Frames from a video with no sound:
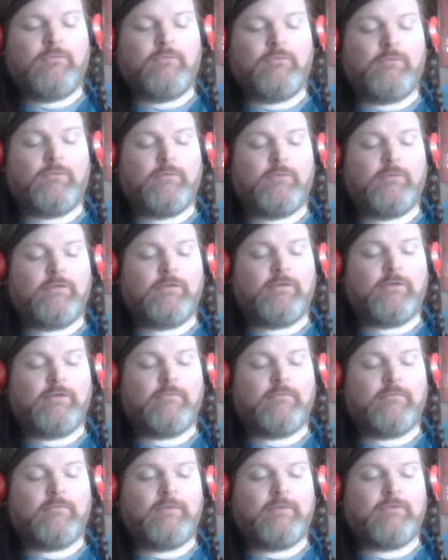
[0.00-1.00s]
were the ones that
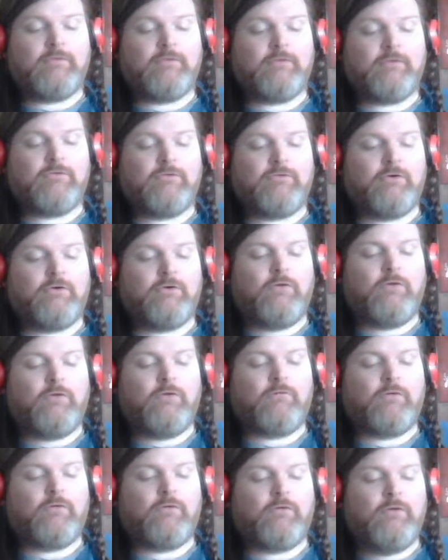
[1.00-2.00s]
basically took
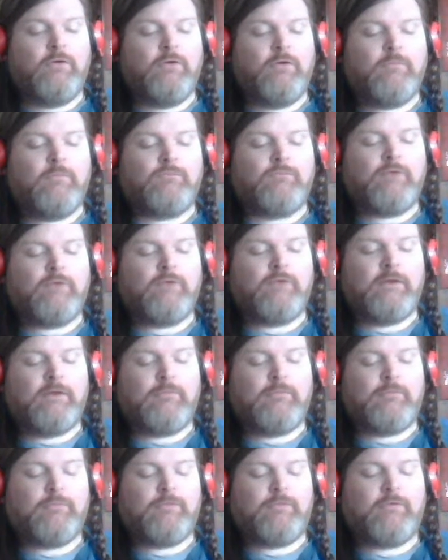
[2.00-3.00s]
over trying to
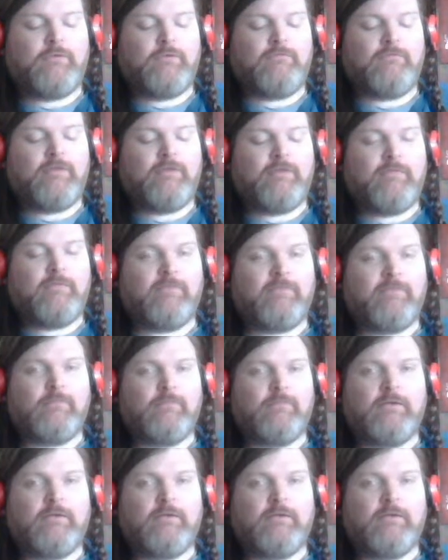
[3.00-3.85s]
preserve some of it.